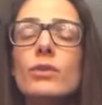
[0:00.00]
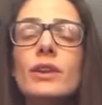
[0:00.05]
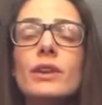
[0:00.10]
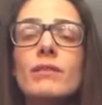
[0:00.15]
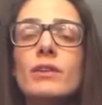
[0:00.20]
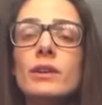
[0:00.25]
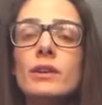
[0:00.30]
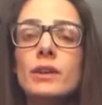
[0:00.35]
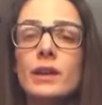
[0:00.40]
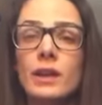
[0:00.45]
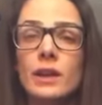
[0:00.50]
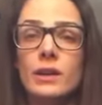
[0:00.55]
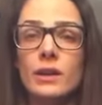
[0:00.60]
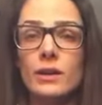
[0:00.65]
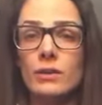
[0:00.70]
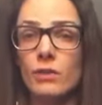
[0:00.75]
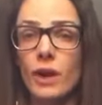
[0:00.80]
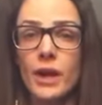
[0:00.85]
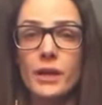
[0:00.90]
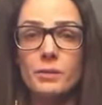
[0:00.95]
even need
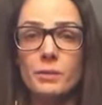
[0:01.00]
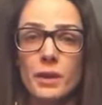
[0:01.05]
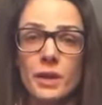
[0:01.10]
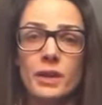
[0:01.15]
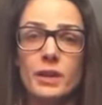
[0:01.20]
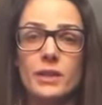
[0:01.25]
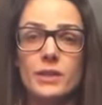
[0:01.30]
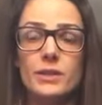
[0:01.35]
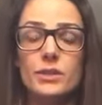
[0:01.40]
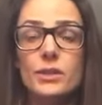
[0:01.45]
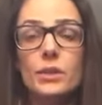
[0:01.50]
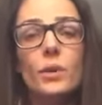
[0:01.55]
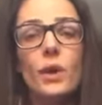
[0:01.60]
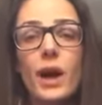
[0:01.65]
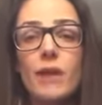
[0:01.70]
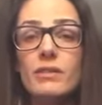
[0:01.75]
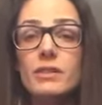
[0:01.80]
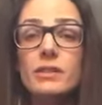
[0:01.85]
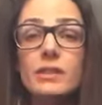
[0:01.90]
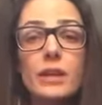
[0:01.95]
an erect penis to
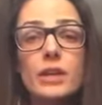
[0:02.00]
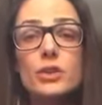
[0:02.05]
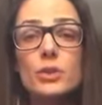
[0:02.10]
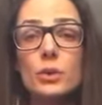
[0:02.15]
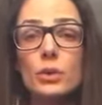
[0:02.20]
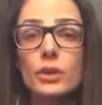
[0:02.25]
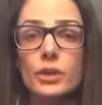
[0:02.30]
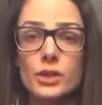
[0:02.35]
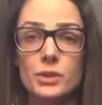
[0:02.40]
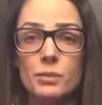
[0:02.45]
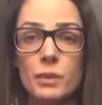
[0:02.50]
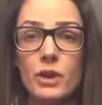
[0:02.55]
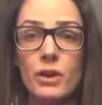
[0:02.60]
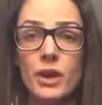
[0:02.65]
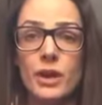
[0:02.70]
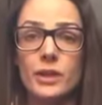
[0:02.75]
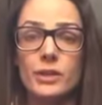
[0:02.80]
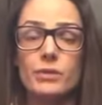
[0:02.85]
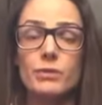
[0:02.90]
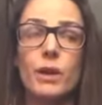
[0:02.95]
have a sexual
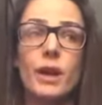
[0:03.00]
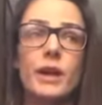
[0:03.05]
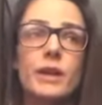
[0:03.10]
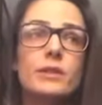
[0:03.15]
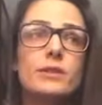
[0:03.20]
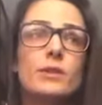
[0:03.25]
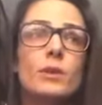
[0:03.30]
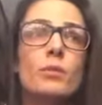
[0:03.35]
experience, right?